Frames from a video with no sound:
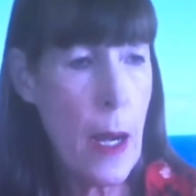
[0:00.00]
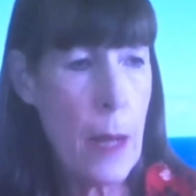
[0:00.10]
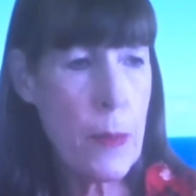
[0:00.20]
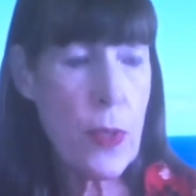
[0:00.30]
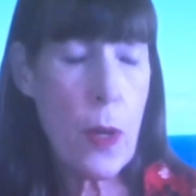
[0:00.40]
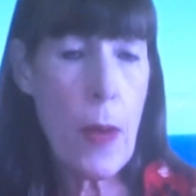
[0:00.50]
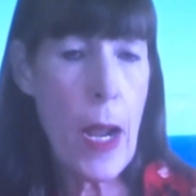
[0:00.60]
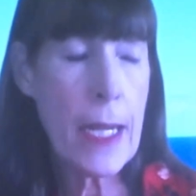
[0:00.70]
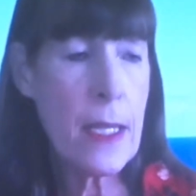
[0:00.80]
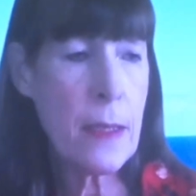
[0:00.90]
So
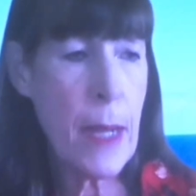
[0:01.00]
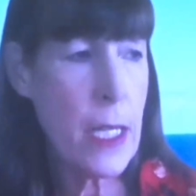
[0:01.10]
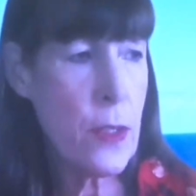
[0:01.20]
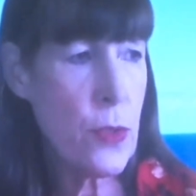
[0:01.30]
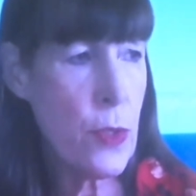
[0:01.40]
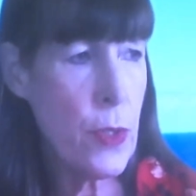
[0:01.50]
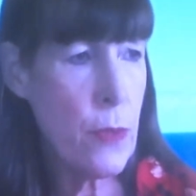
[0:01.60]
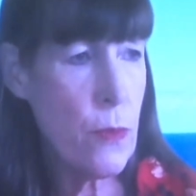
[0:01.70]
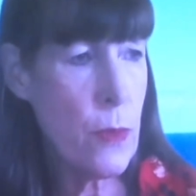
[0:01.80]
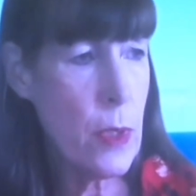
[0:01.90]
I guess my
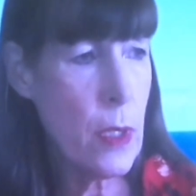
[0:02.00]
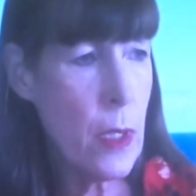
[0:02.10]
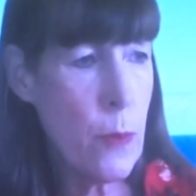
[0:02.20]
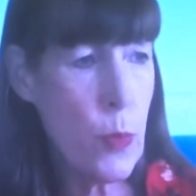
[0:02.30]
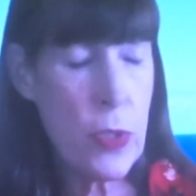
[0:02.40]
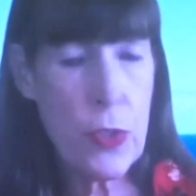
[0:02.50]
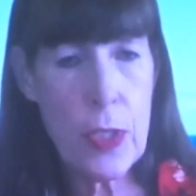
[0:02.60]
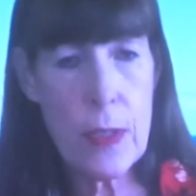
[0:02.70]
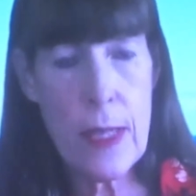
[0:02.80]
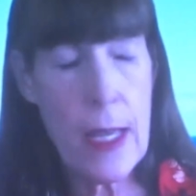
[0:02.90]
concern was
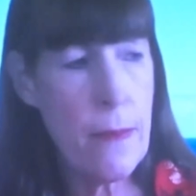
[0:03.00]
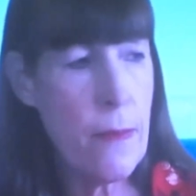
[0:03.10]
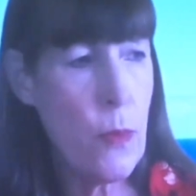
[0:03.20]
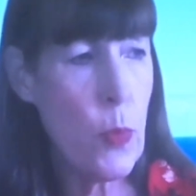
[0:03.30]
just that